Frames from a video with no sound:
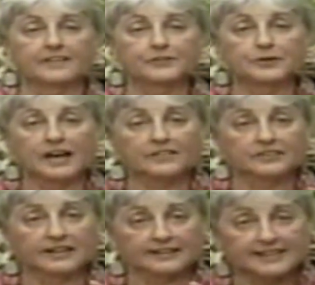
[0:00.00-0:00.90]
If you have
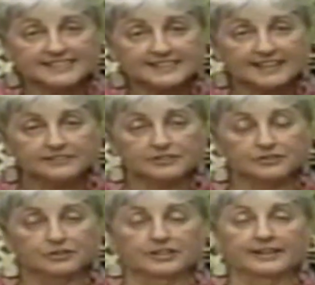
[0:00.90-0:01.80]
a lot less light
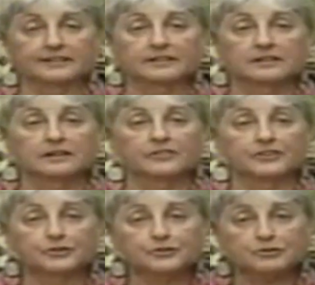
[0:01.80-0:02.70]
than you like,
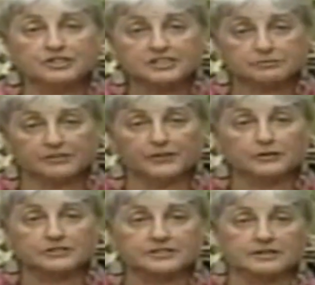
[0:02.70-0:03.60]
then you do just the
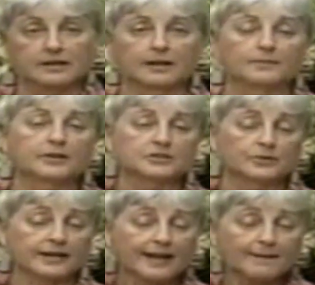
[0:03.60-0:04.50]
reverse. Because
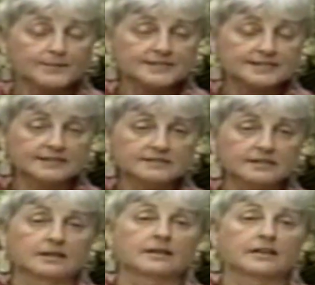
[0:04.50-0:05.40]
what happens is,
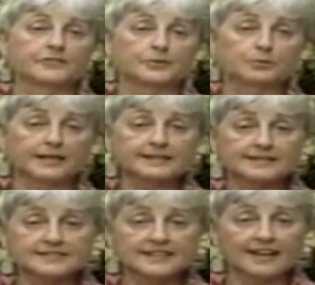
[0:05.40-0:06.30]
if the plant
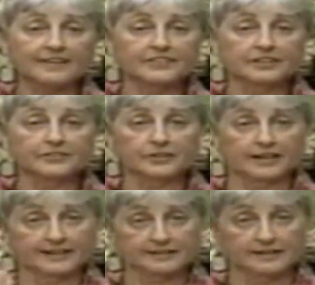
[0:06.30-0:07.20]
doesn't have enough
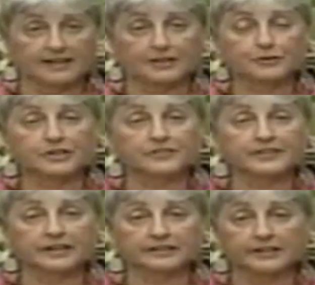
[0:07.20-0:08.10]
light and you're
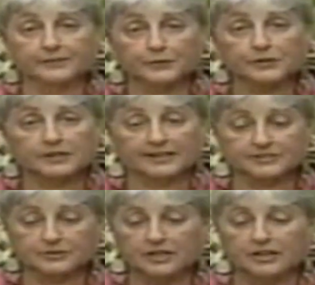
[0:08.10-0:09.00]
giving it a lot of
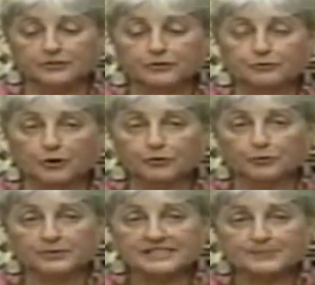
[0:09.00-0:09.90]
fertilizer, your growth
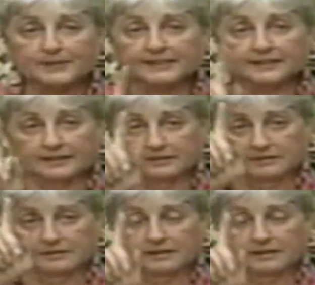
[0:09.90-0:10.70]
will be spindly,